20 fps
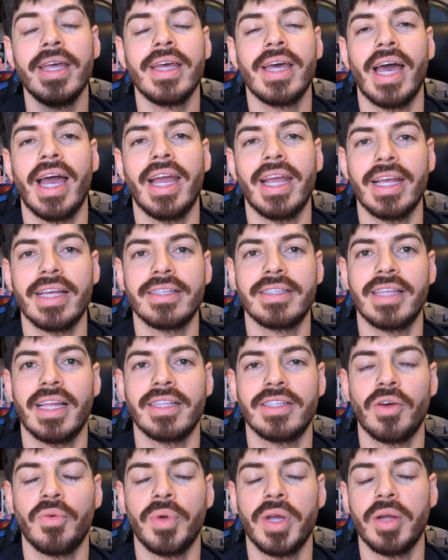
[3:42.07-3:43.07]
I guess that's
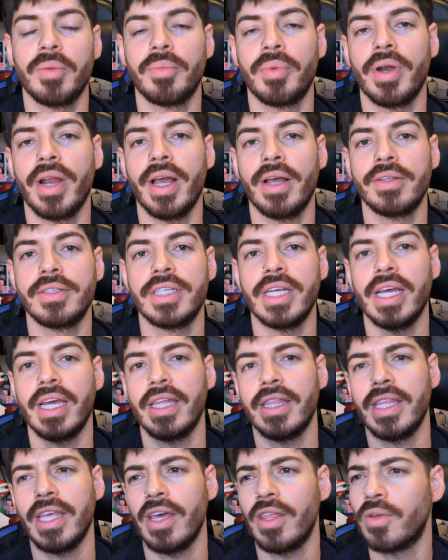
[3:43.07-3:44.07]
how we can pronounce it.
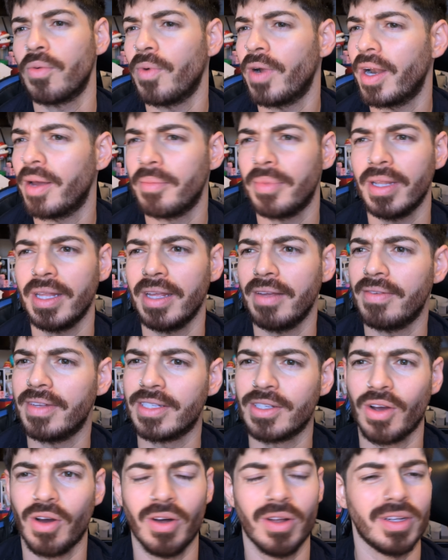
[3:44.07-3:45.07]
And the other one I believe is
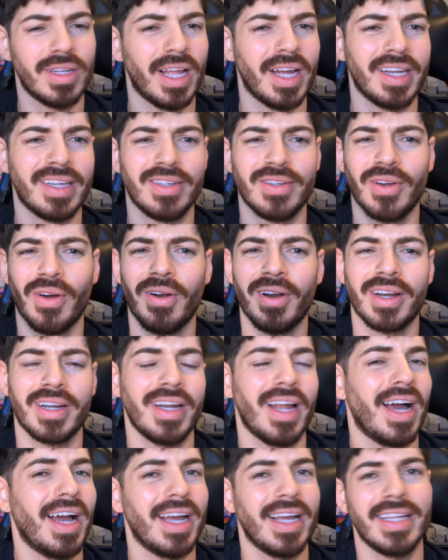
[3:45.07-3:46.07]
called like Dark
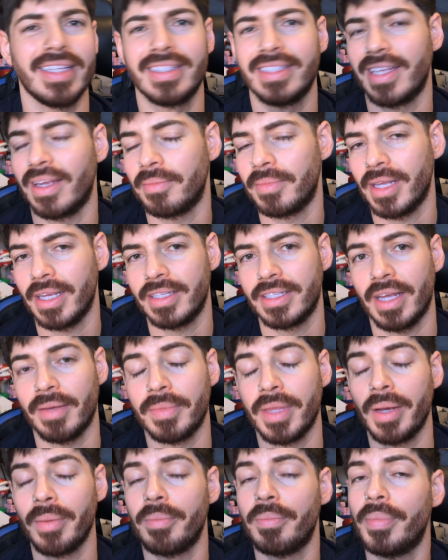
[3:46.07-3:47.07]
Night, something.
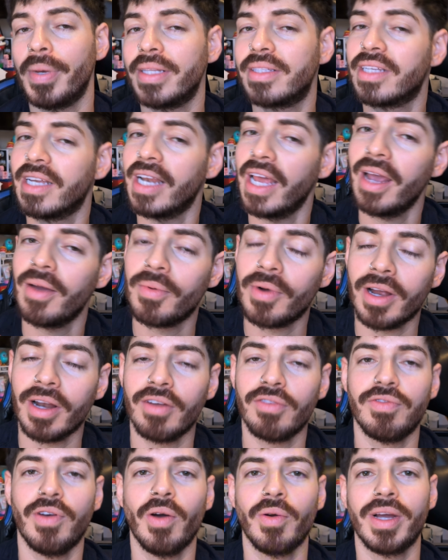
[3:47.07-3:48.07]
But today we're gonna
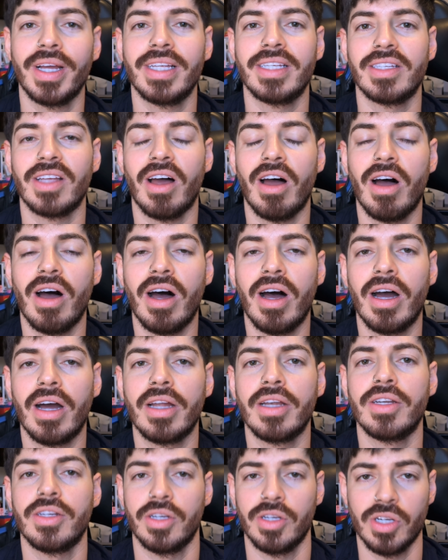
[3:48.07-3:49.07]
focus
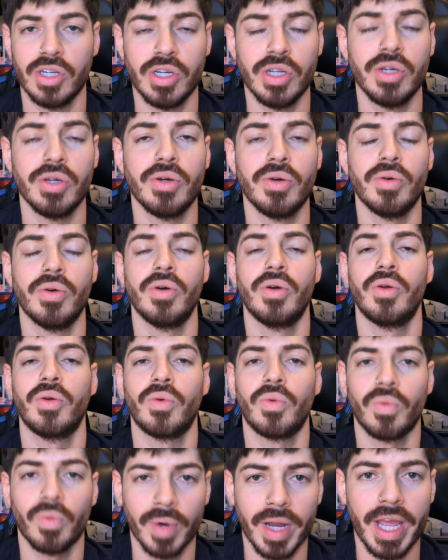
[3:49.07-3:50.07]
on New
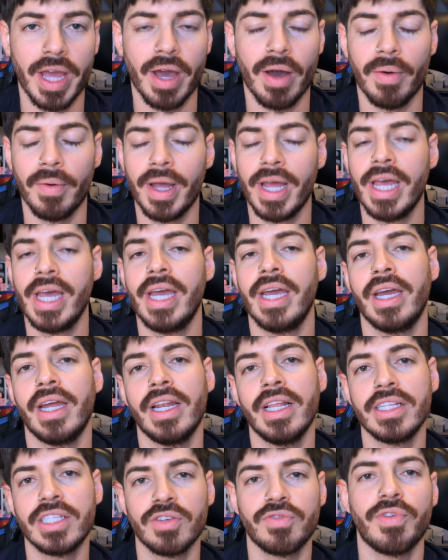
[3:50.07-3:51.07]
Rio. It
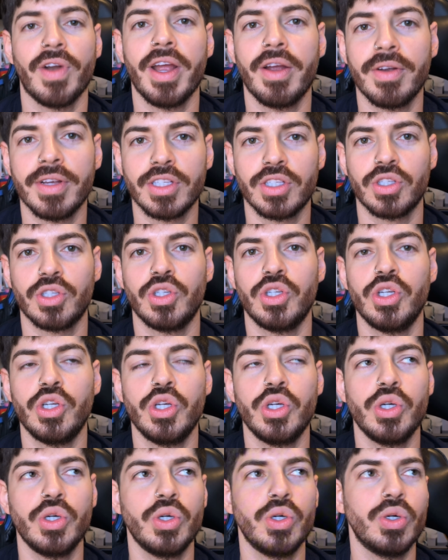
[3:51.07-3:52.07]
is a fragrance
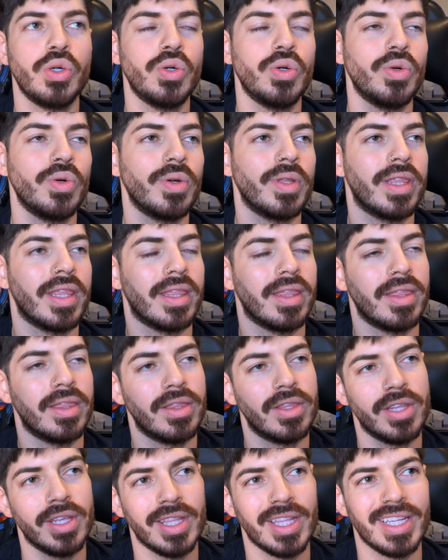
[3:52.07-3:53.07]
new
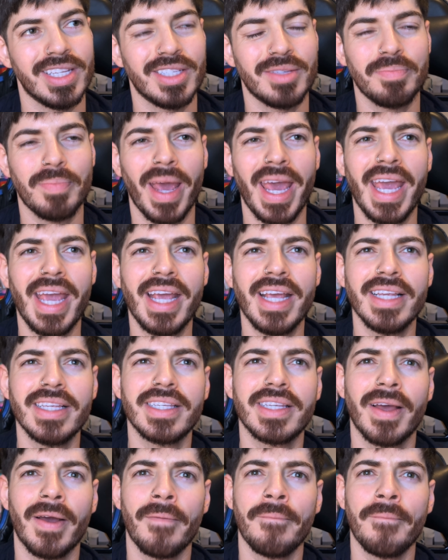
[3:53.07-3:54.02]
to the space.